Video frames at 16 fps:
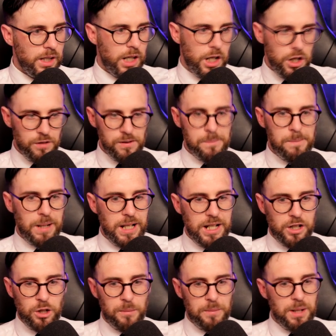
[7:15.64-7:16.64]
Another
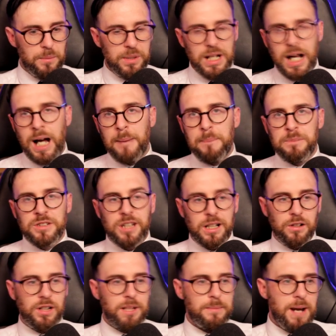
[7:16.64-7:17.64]
player coming in with
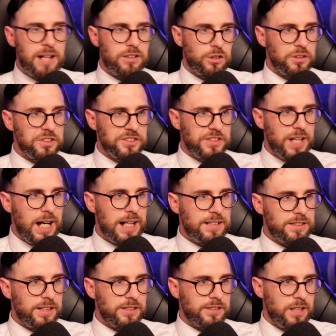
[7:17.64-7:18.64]
absolutely mental
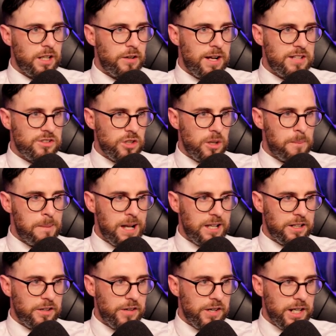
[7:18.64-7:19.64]
stats is Lorenzo
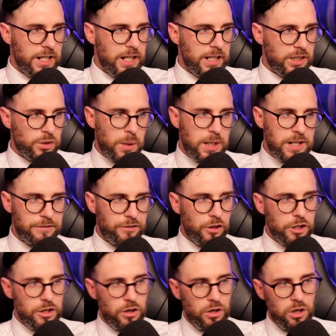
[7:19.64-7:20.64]
Pellegrini,
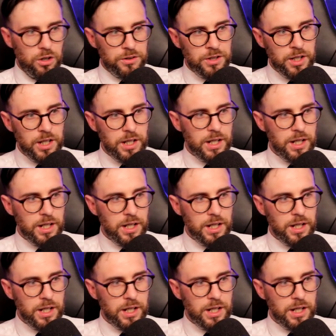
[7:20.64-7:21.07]
24-year-old.